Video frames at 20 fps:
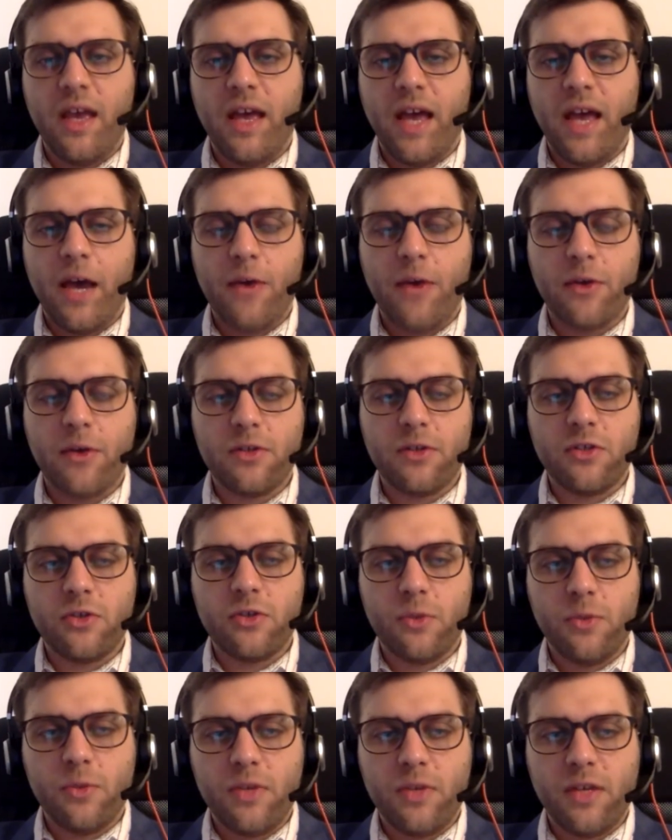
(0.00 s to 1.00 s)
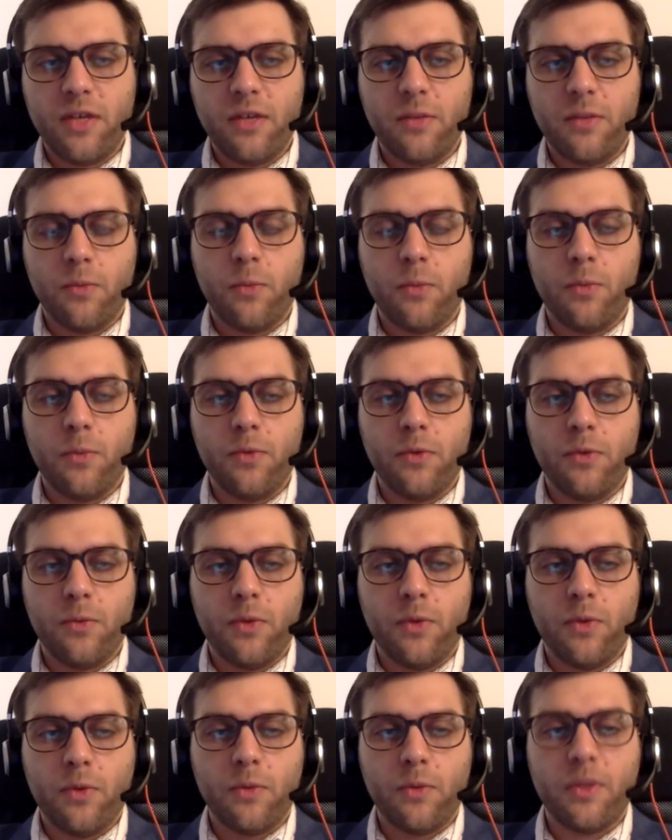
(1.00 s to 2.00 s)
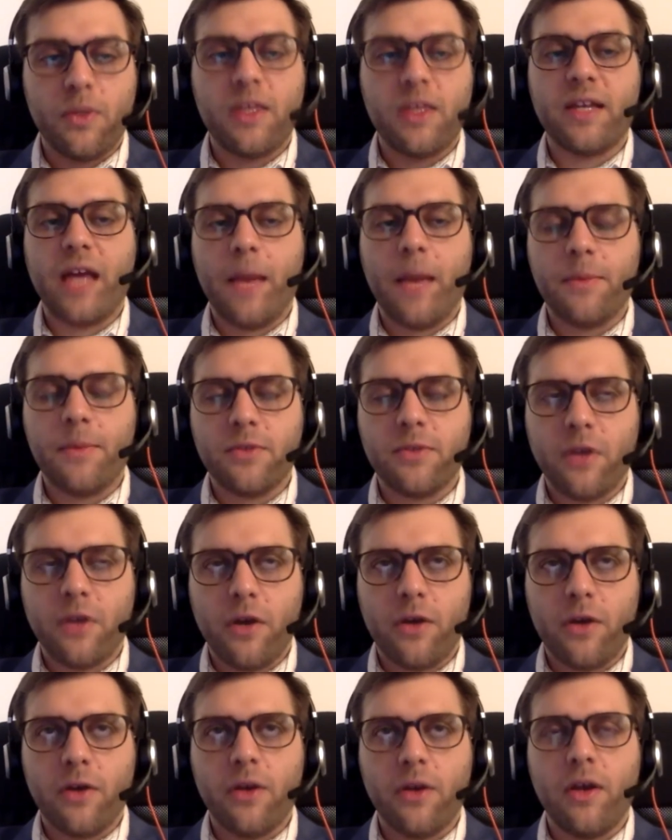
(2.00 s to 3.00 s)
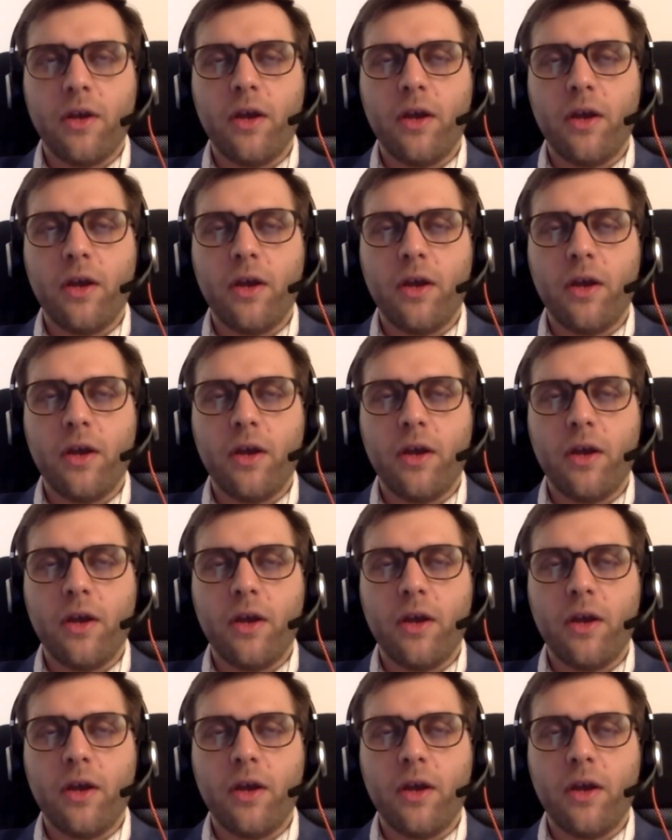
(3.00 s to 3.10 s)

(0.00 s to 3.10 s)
how they're distributed, what the gaps are,